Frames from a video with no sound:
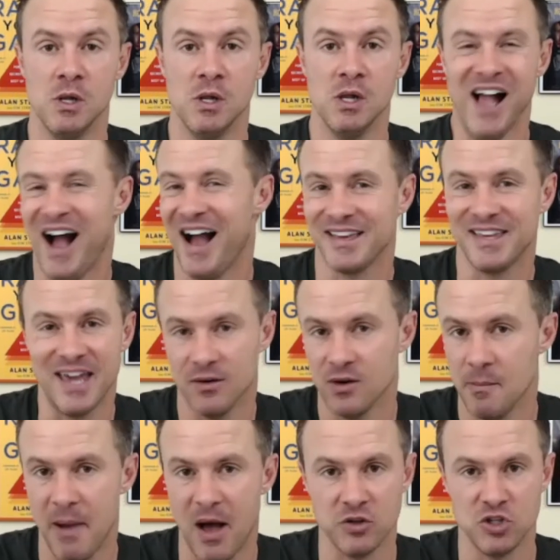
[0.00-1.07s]
I care
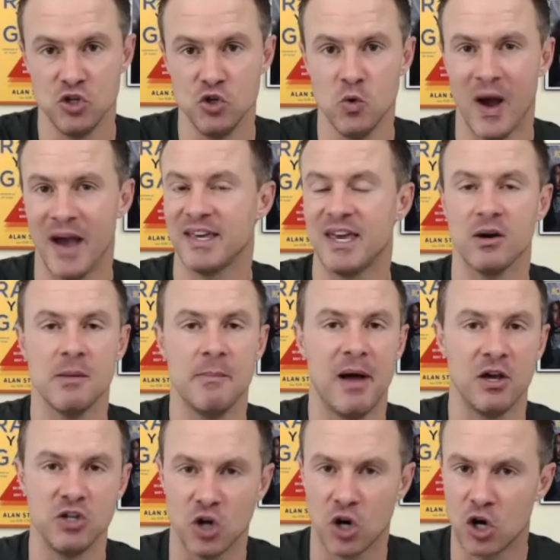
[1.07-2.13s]
about you. I care
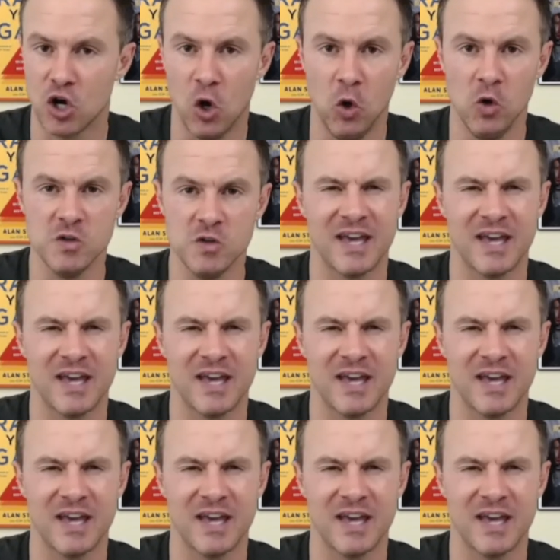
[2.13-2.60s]
about your goals.